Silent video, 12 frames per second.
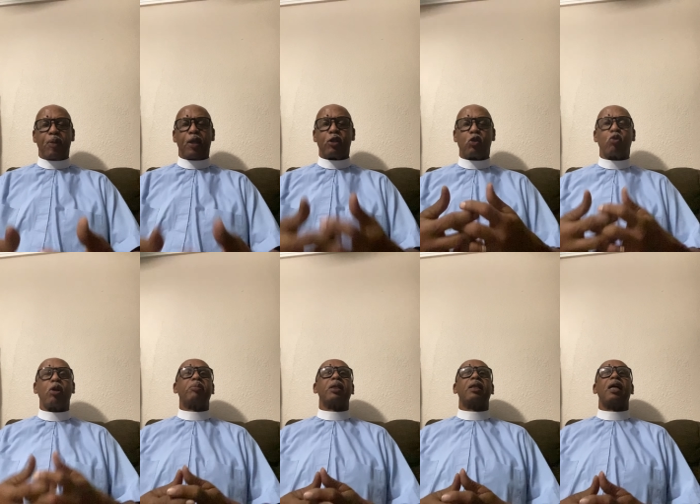
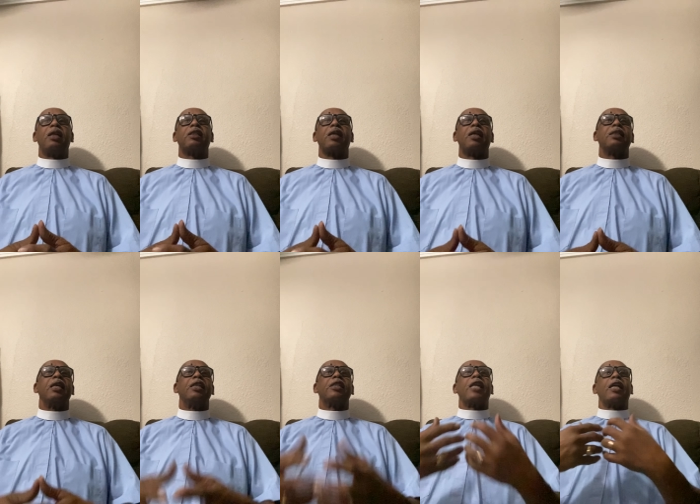Scripture tells us,
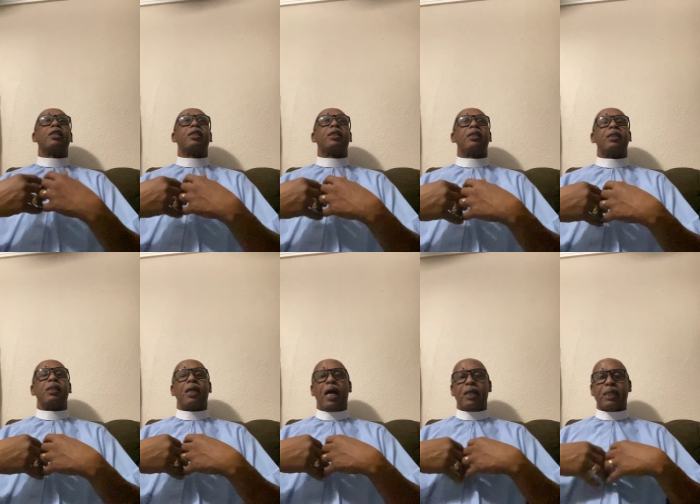such
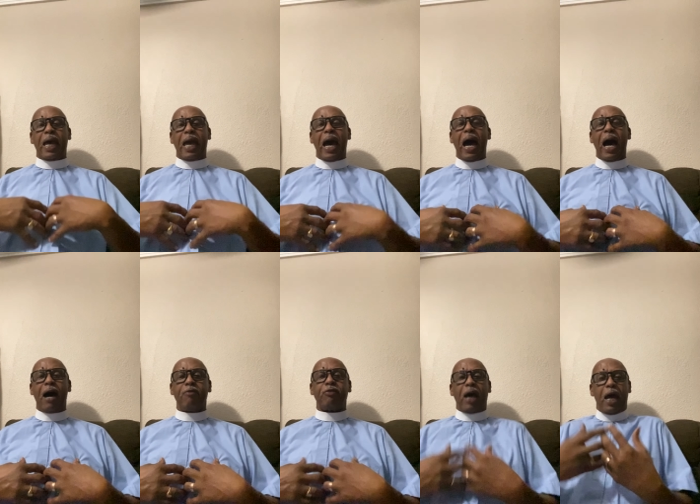as I
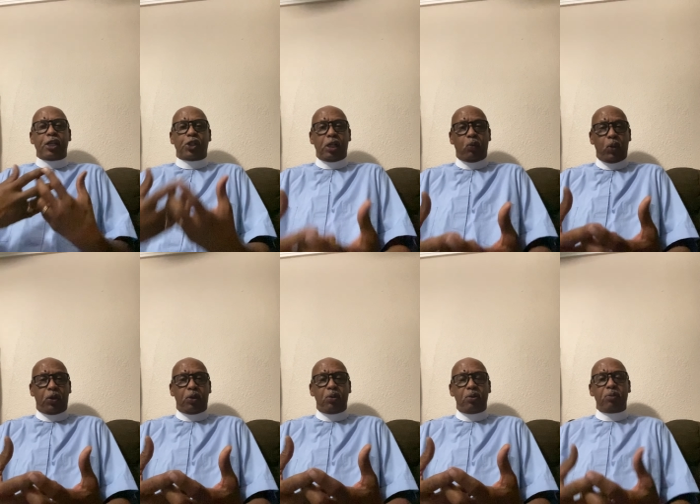have, I share with
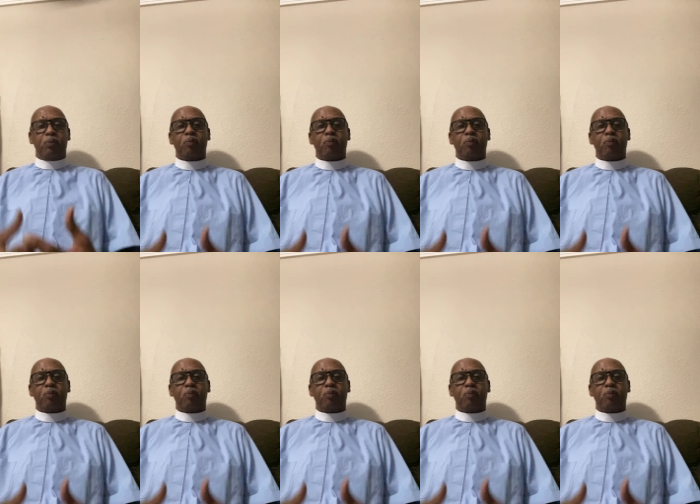you,